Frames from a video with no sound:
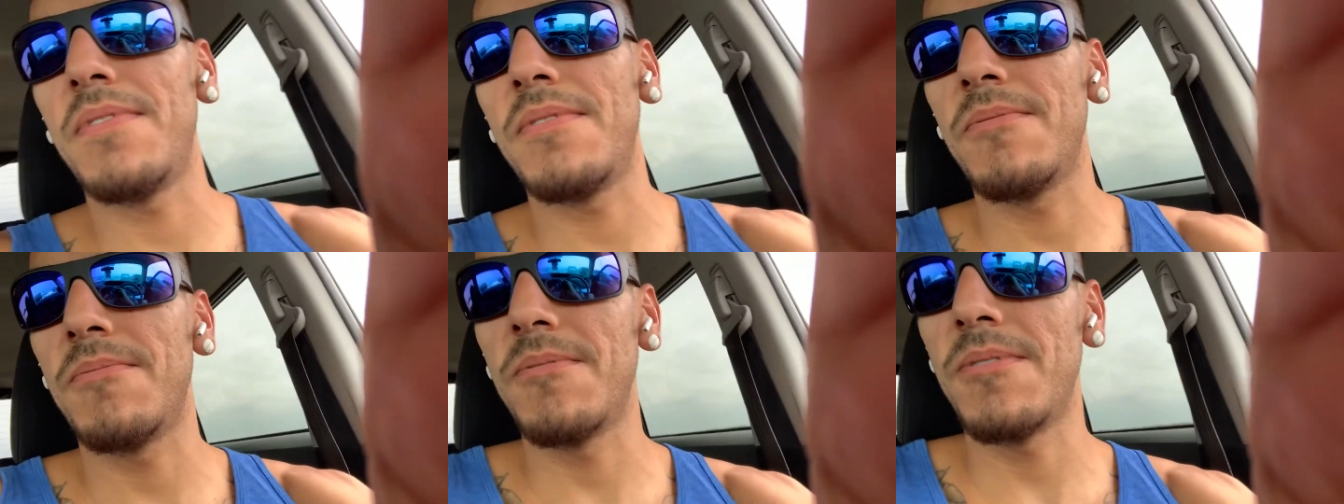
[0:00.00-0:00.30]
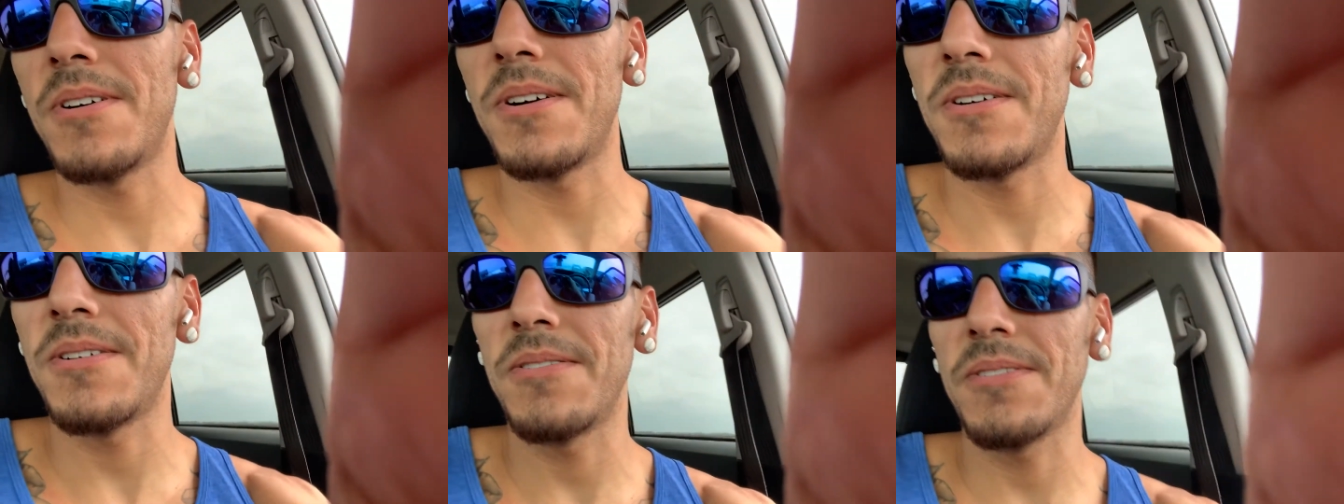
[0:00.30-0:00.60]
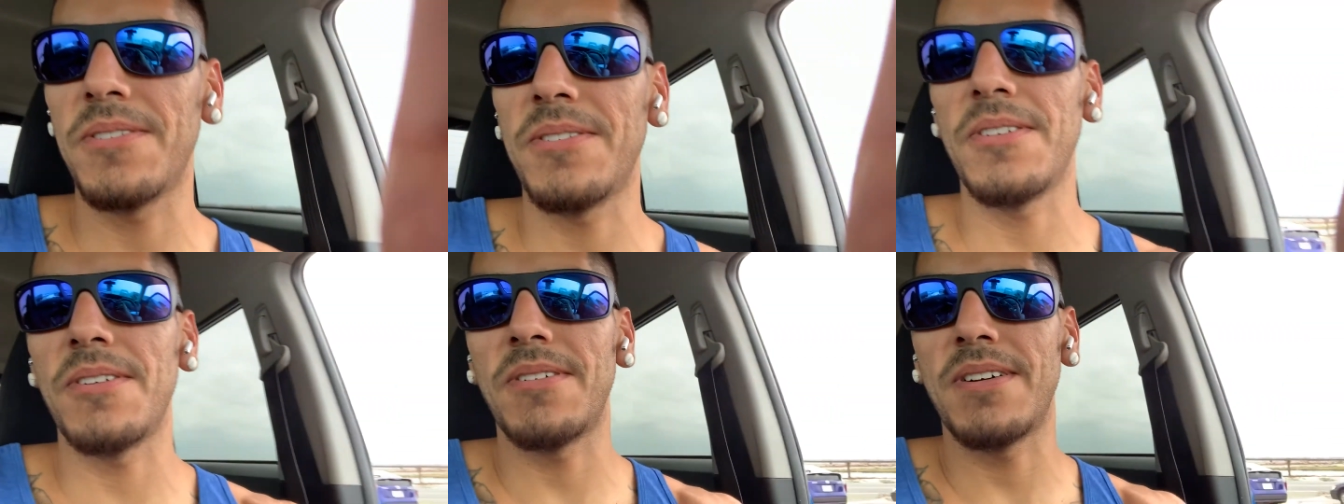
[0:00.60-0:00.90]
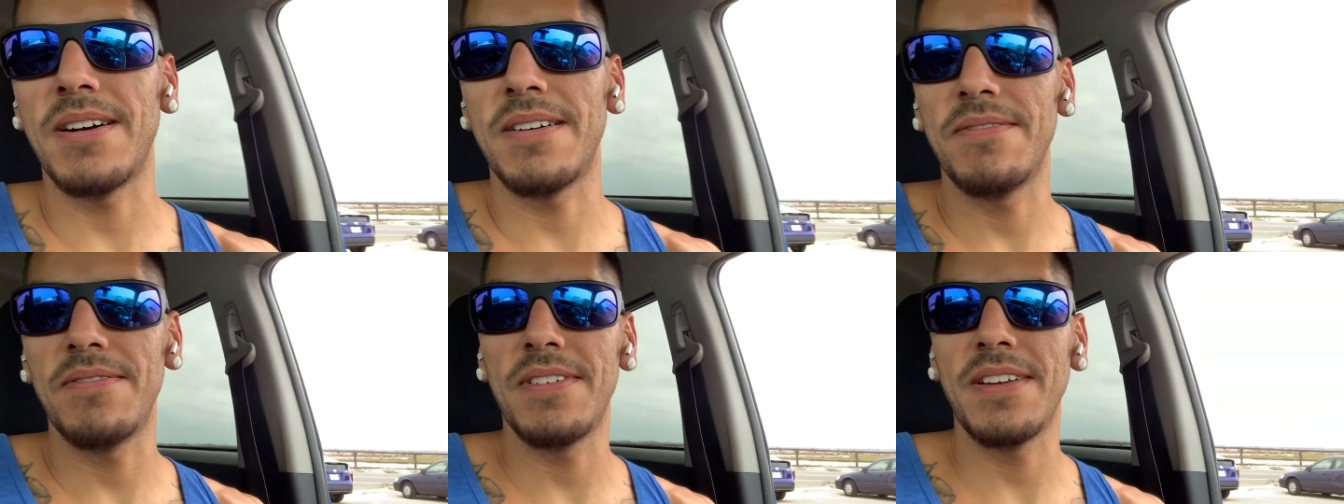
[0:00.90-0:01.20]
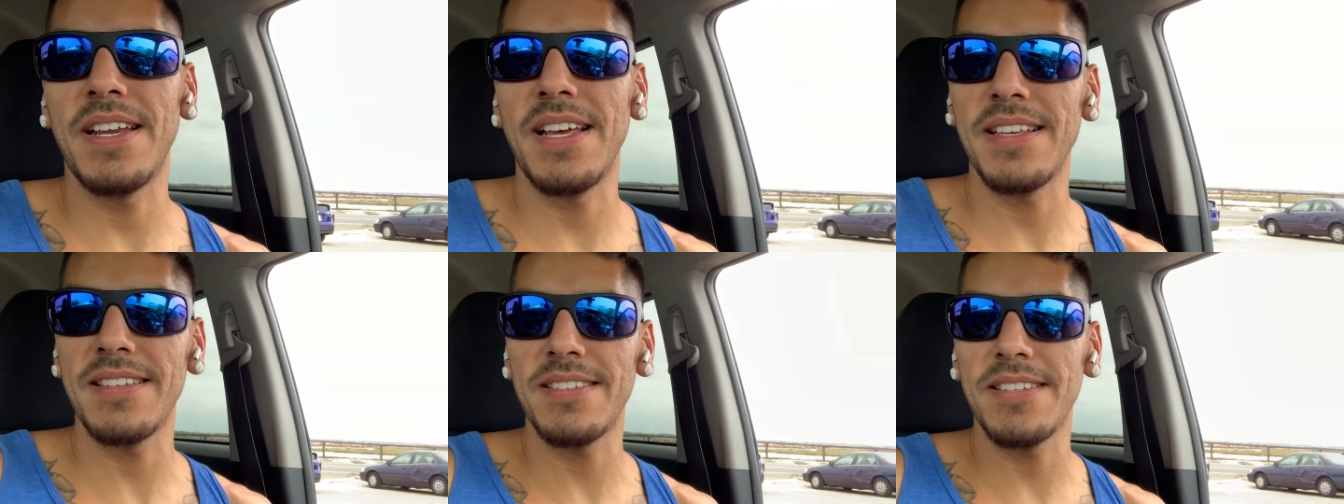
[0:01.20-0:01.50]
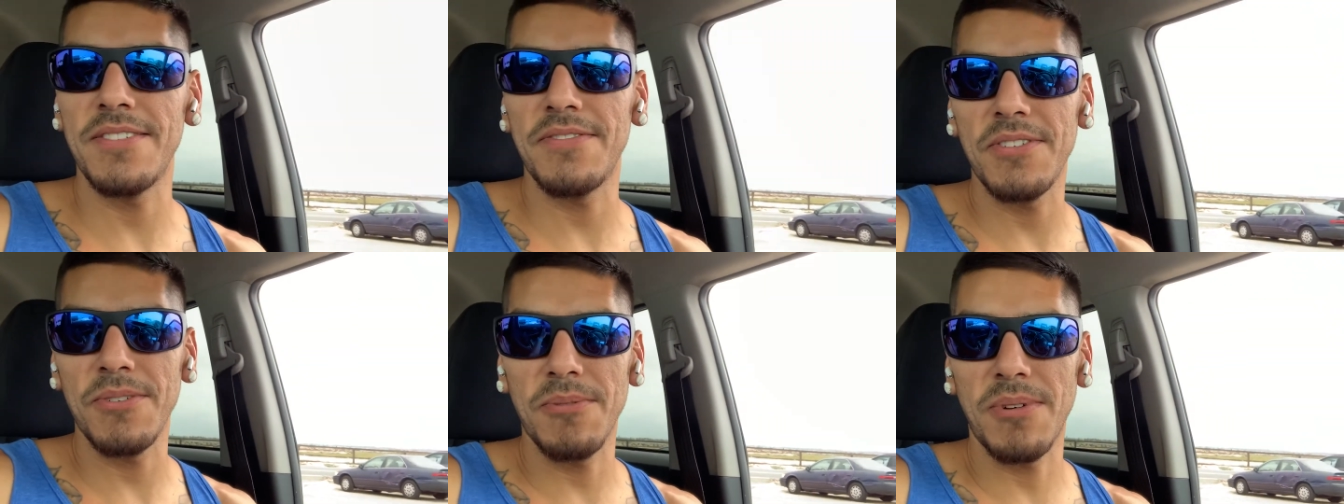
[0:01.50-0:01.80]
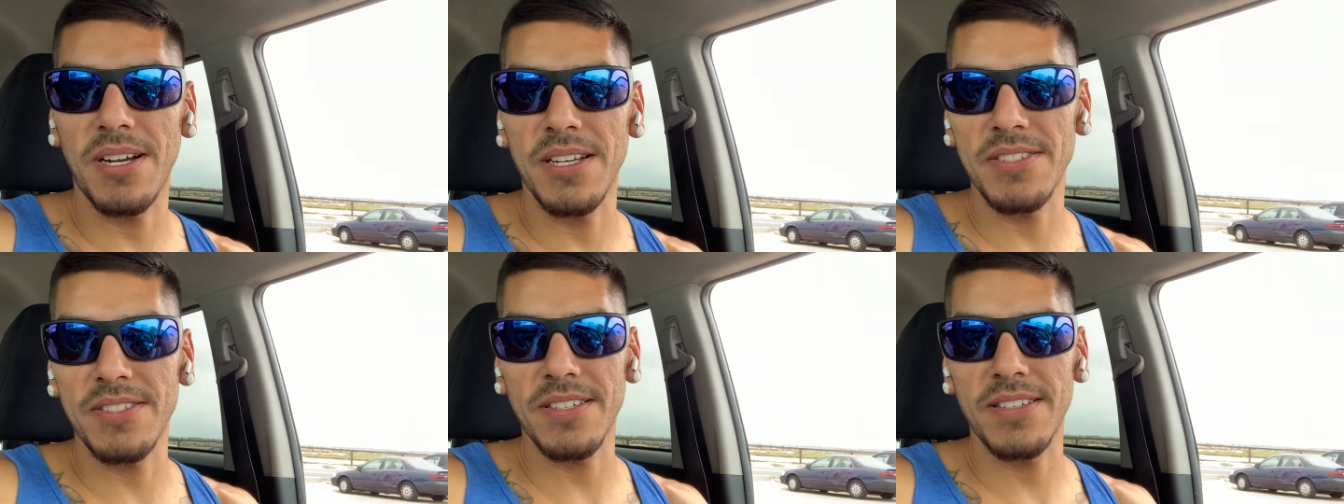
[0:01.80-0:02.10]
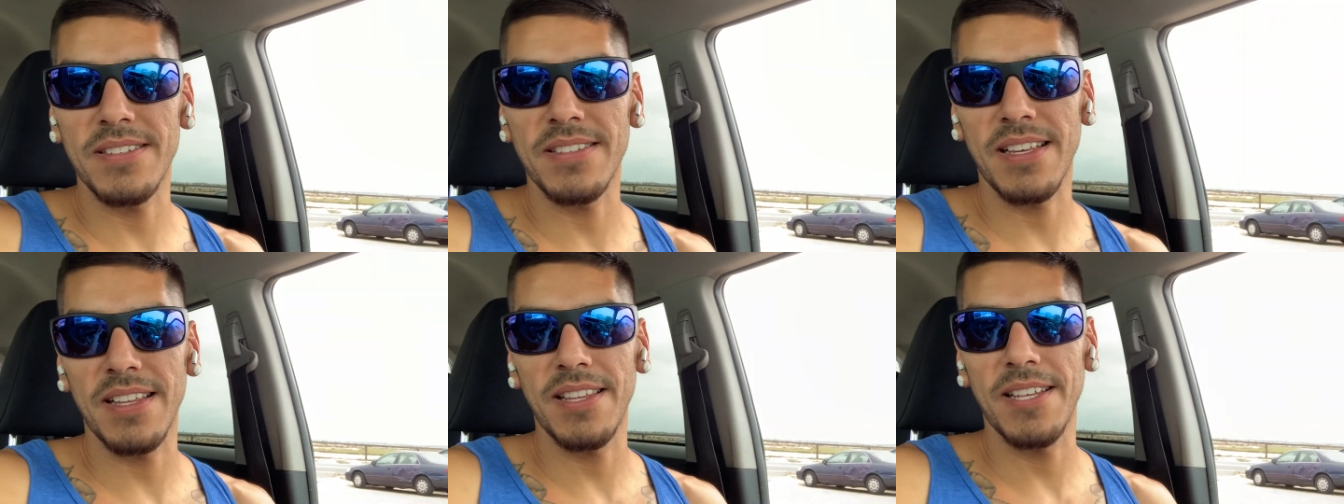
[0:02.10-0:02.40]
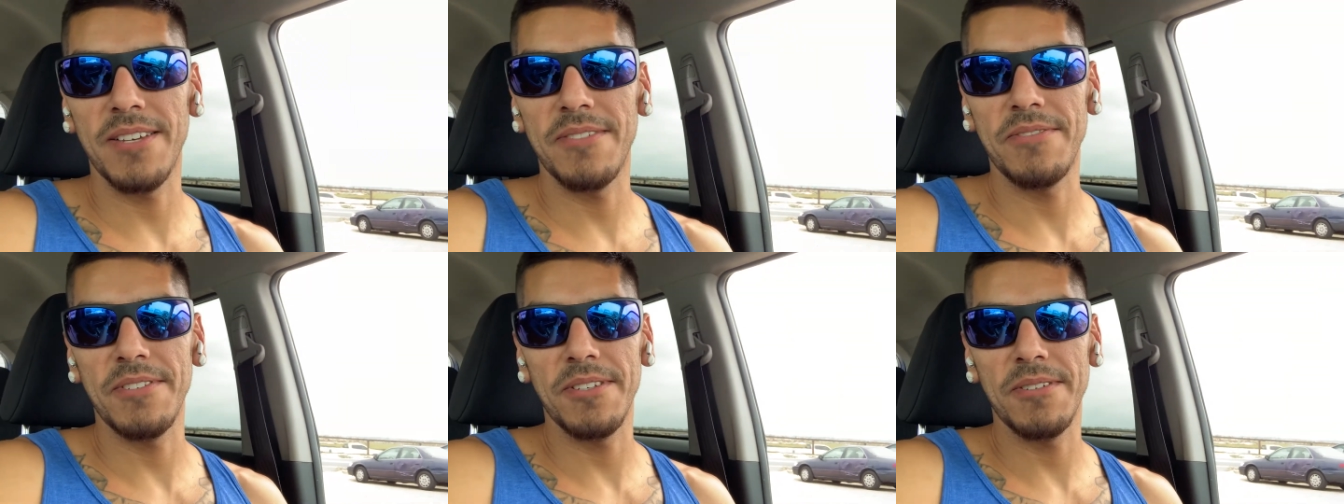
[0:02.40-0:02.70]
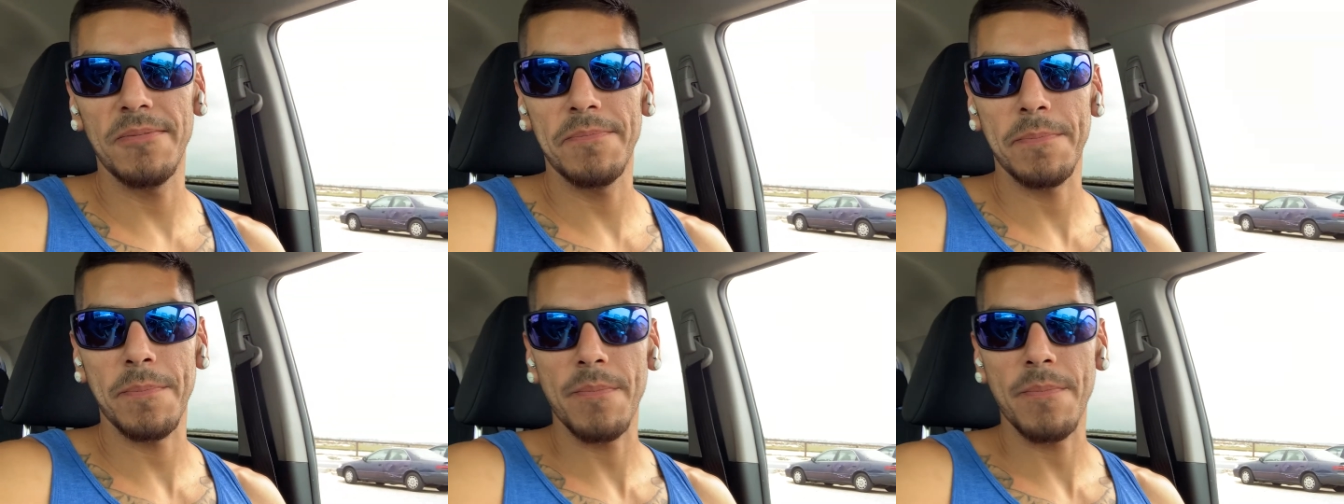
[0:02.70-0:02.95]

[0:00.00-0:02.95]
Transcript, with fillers: whoa, so uh, Vanessa, if you watch this, I love you.